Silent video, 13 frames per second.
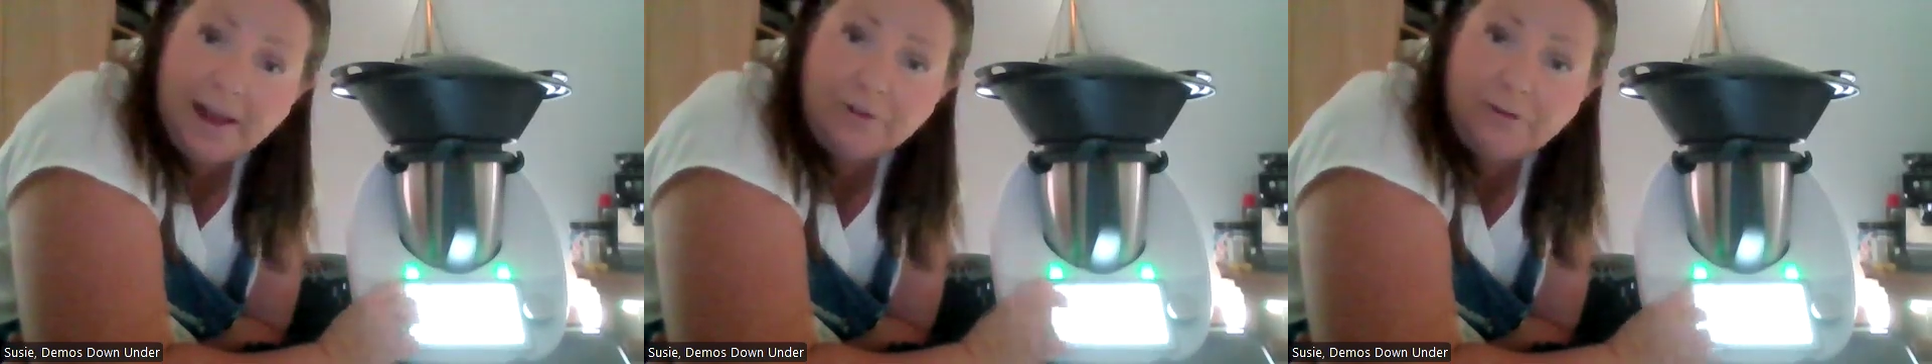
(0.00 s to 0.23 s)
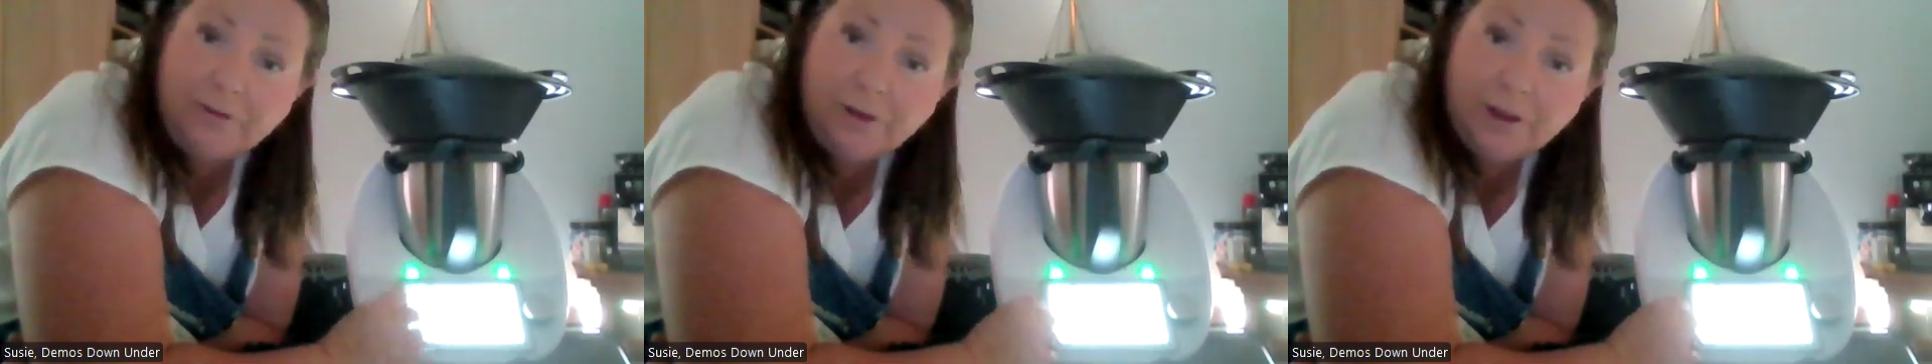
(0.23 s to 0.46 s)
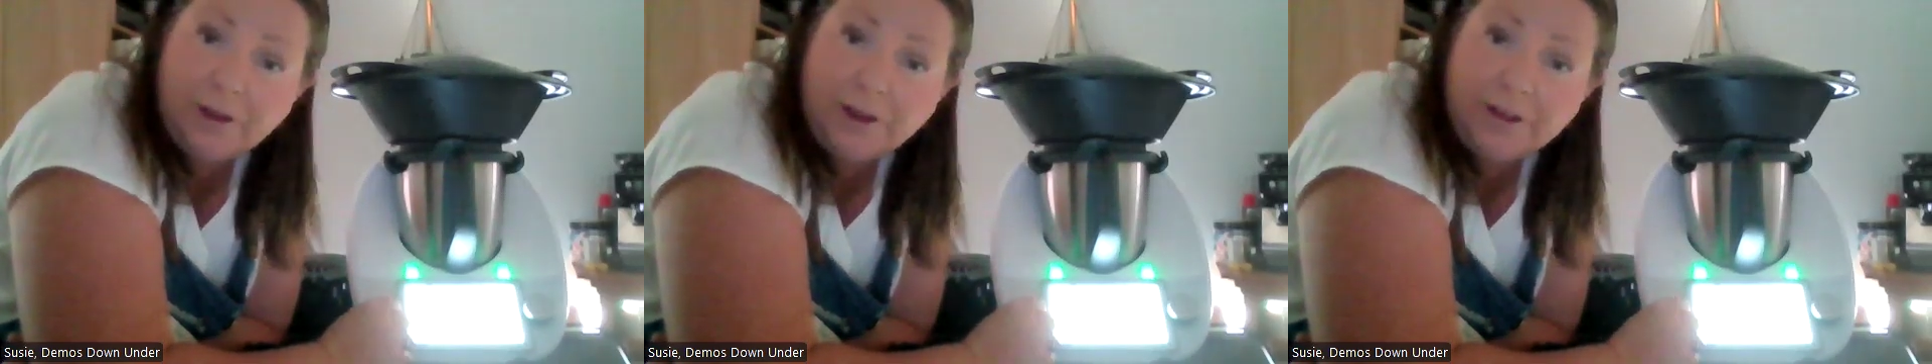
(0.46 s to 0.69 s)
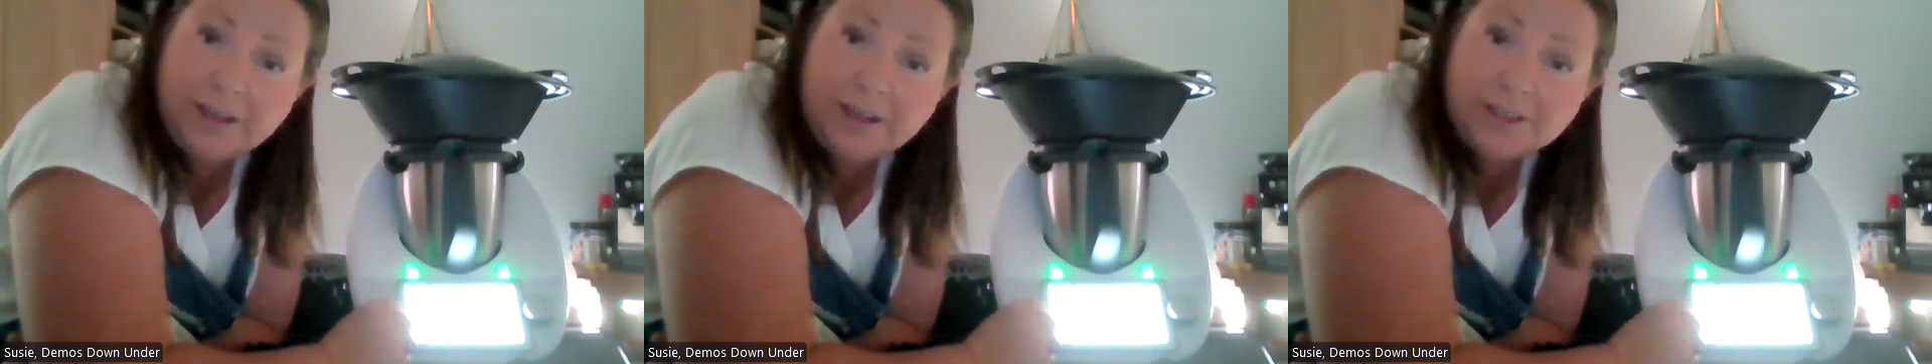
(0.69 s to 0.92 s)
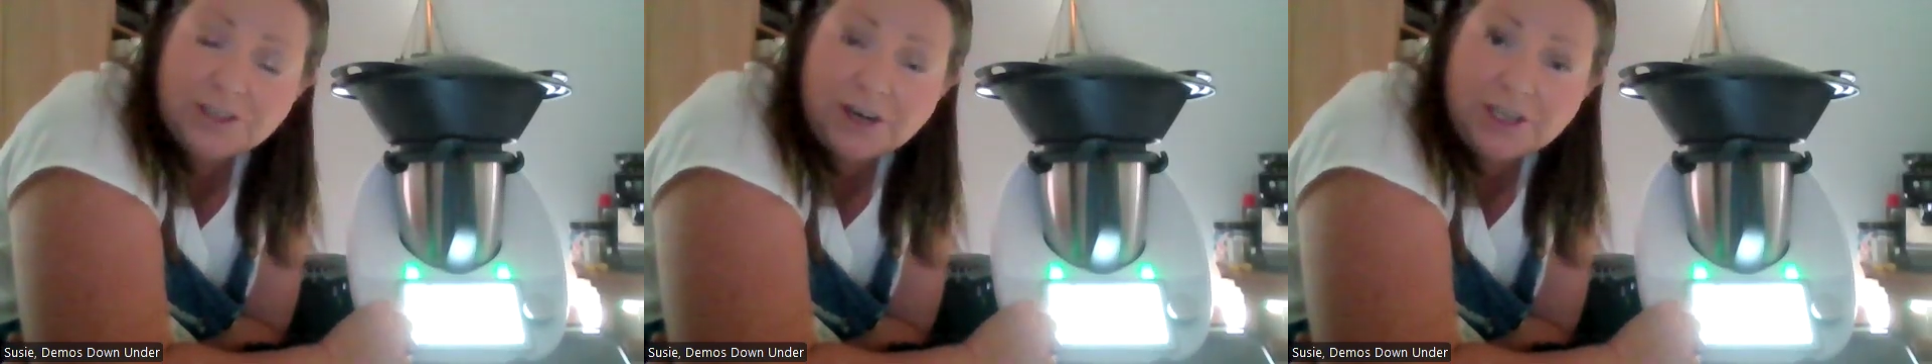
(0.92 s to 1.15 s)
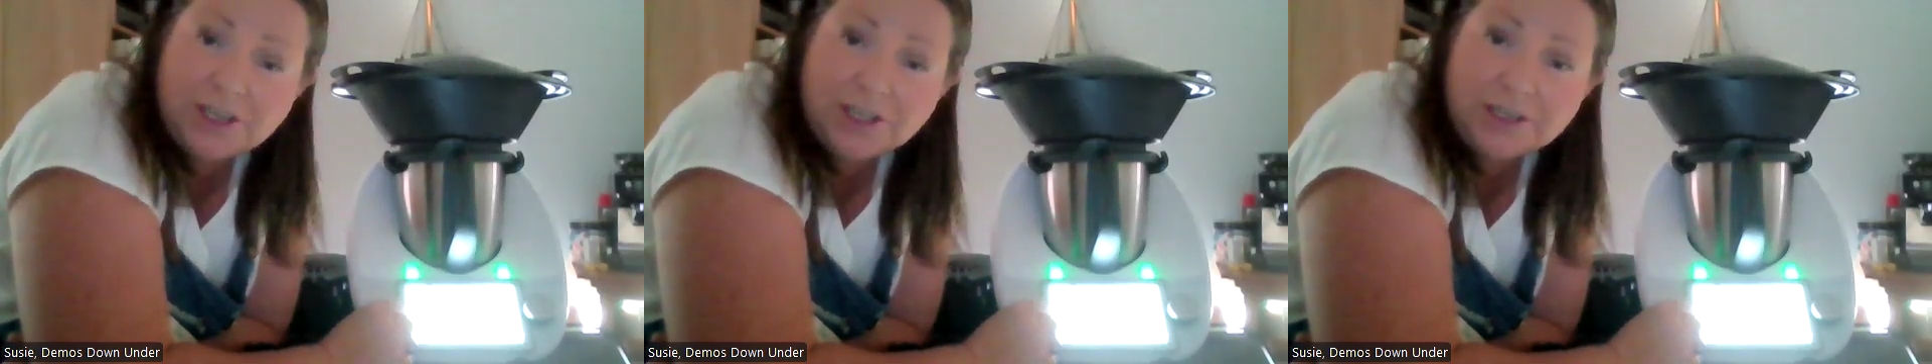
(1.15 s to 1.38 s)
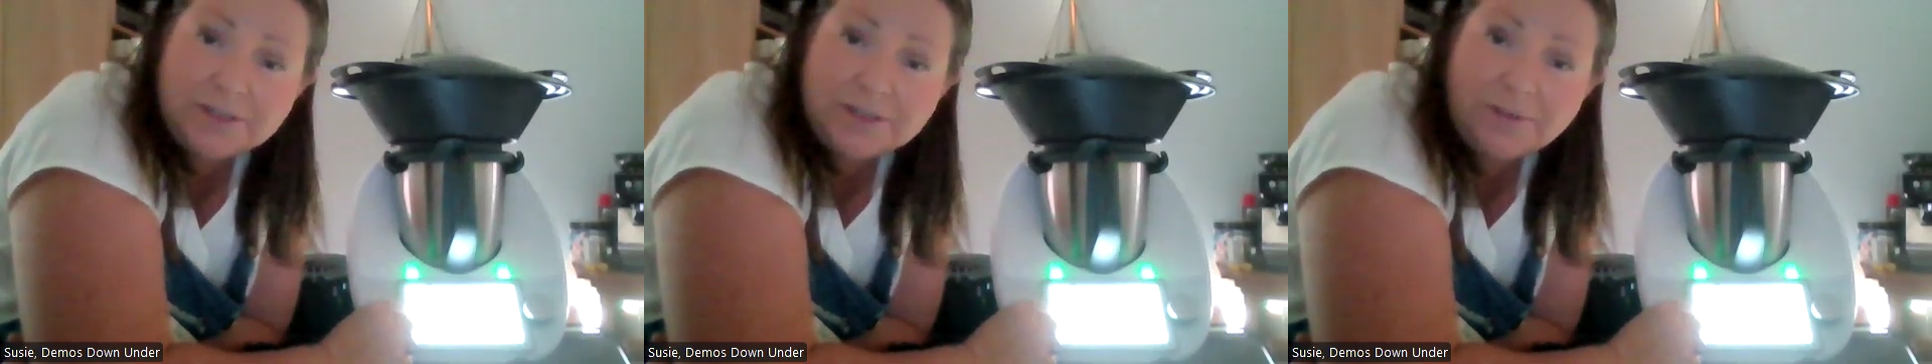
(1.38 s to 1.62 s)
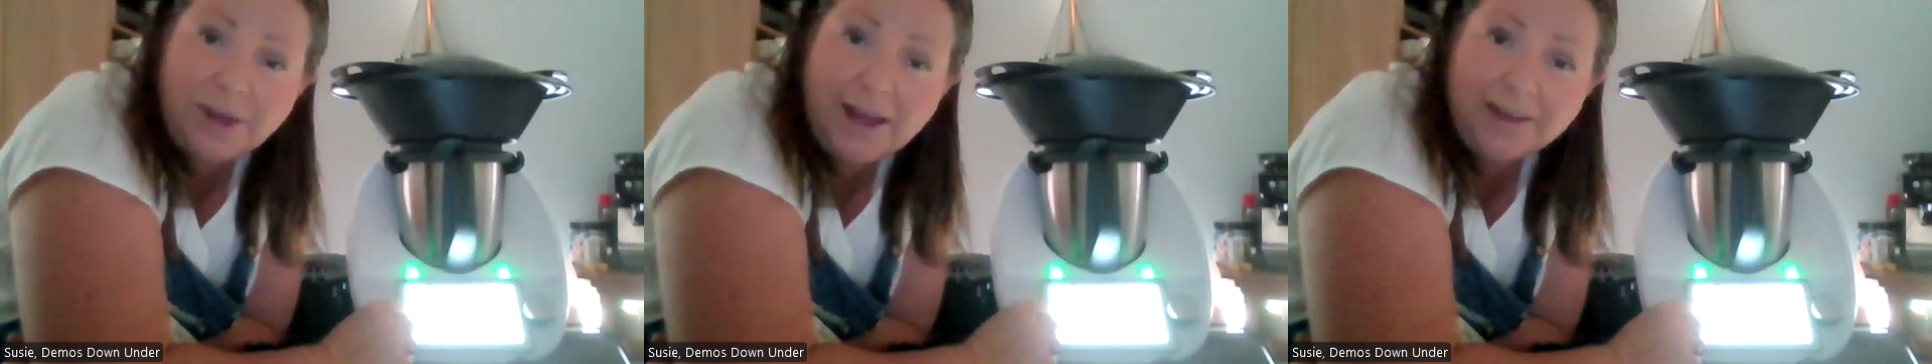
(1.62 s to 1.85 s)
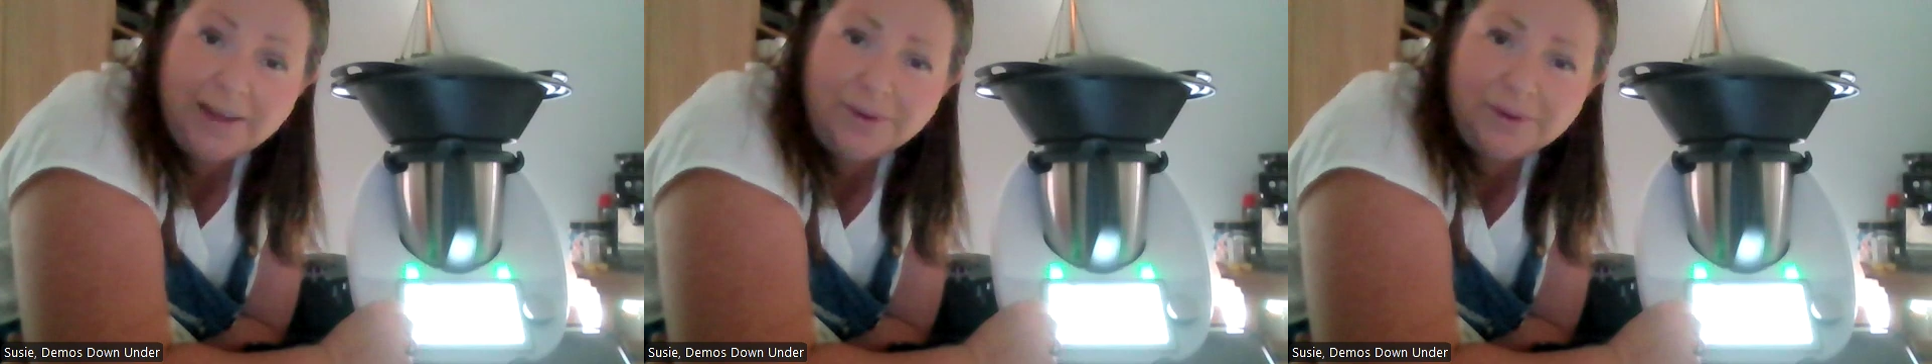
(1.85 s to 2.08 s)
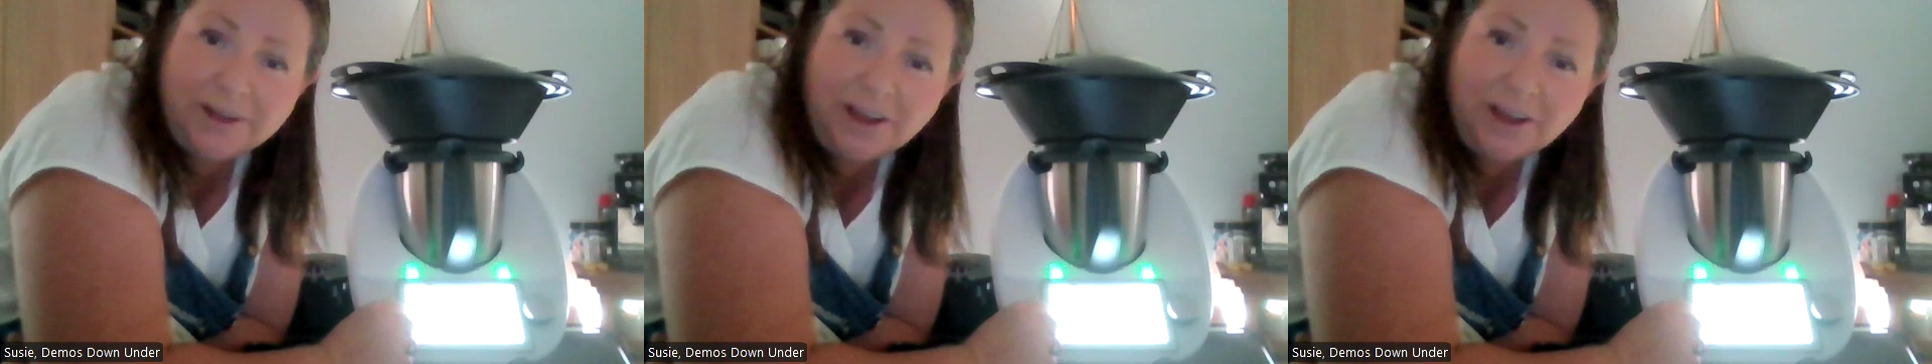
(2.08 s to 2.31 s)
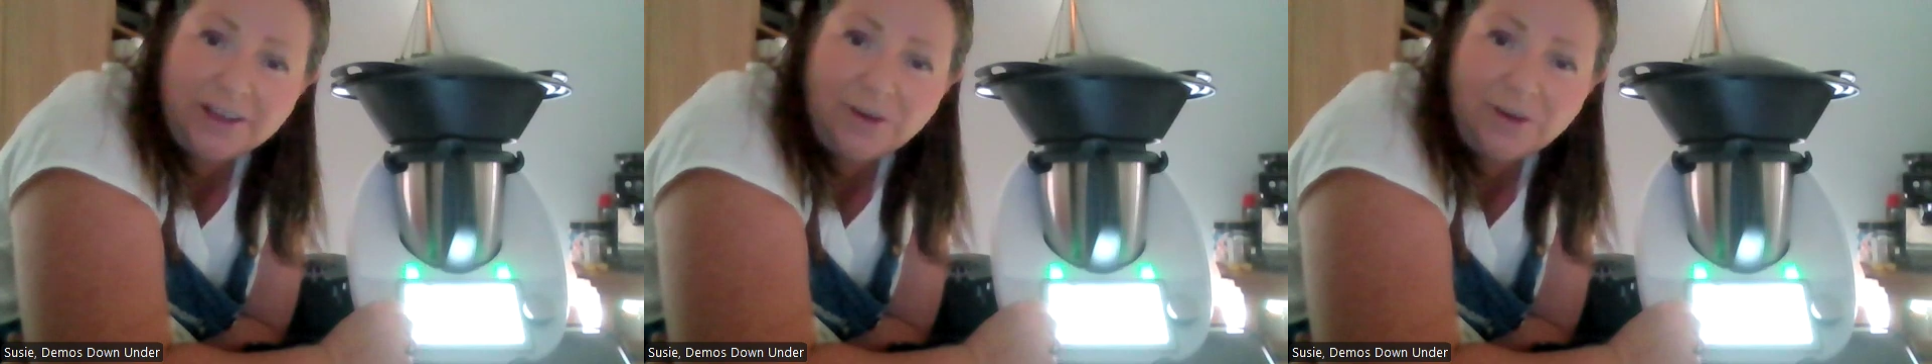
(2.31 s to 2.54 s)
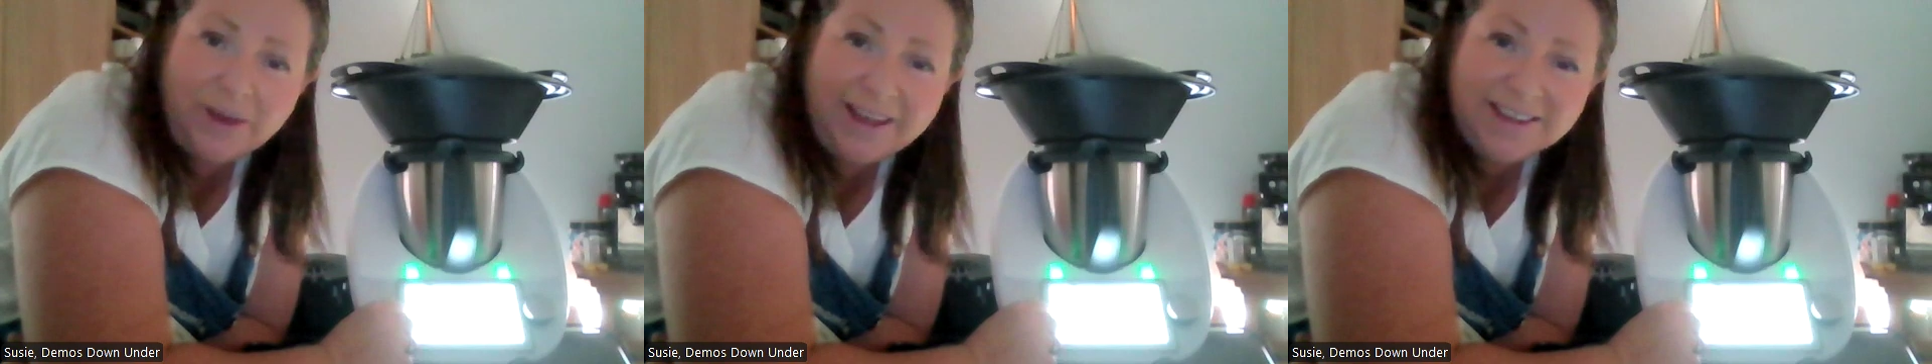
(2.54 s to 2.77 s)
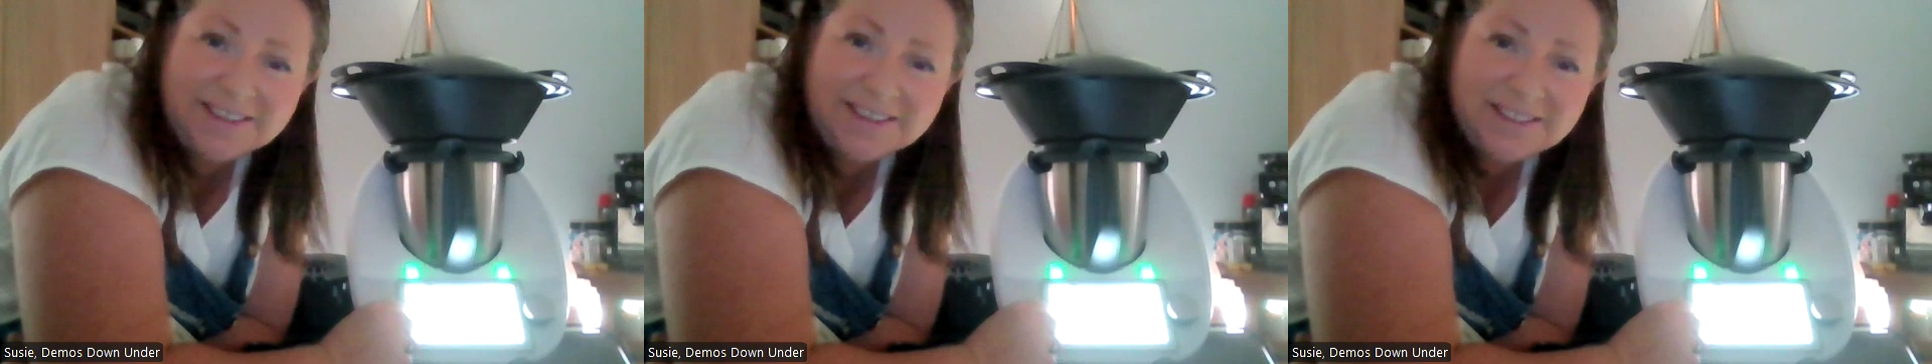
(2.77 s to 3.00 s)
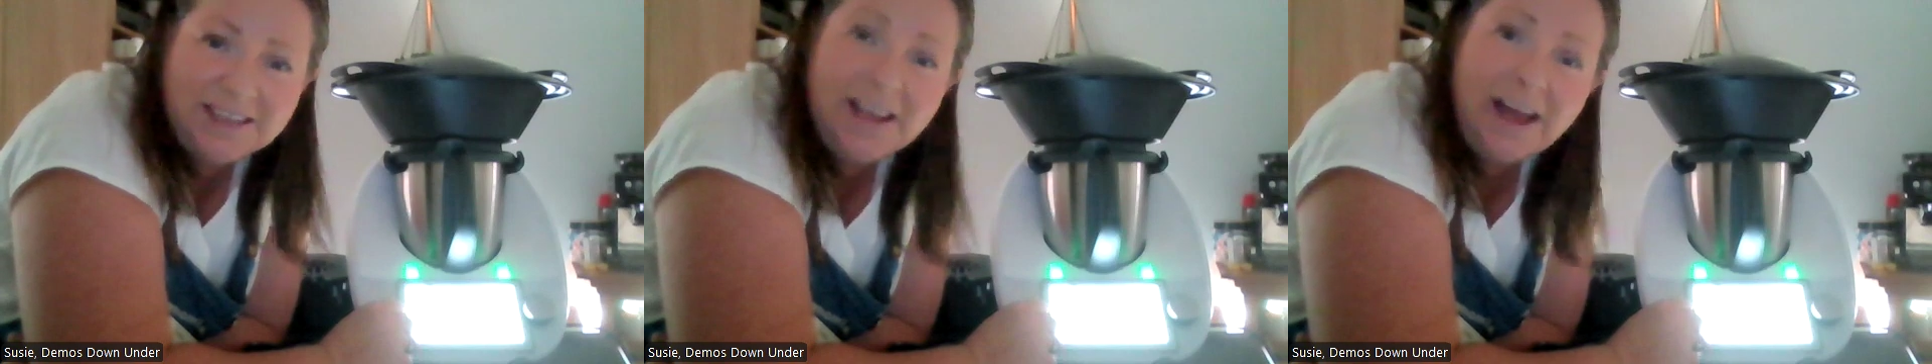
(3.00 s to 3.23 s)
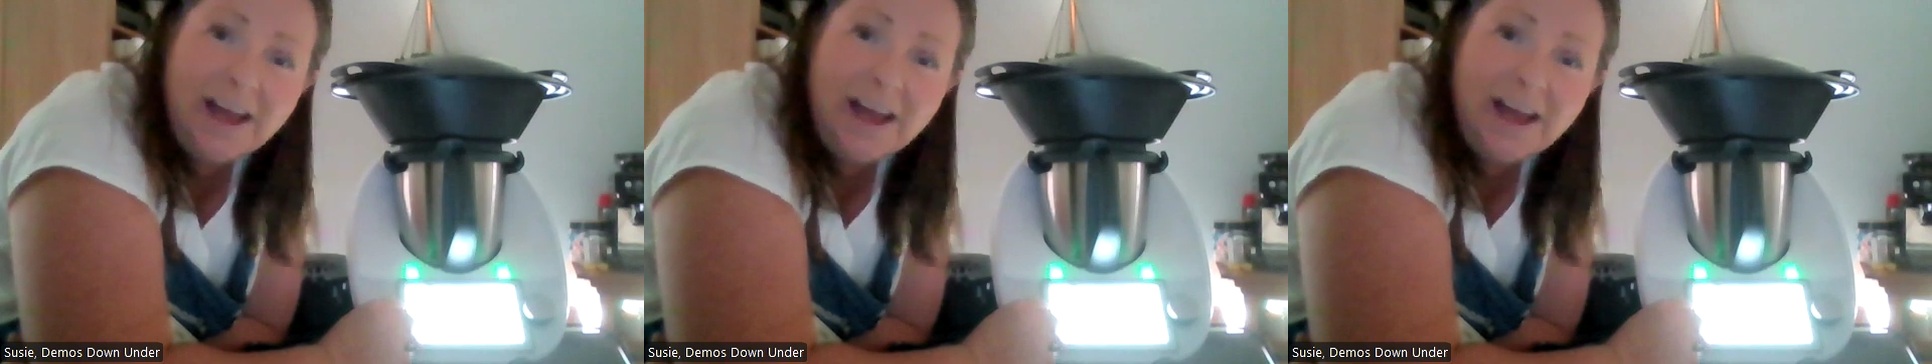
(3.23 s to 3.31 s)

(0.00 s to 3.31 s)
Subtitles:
and follow the instructions for how you would like your eggs.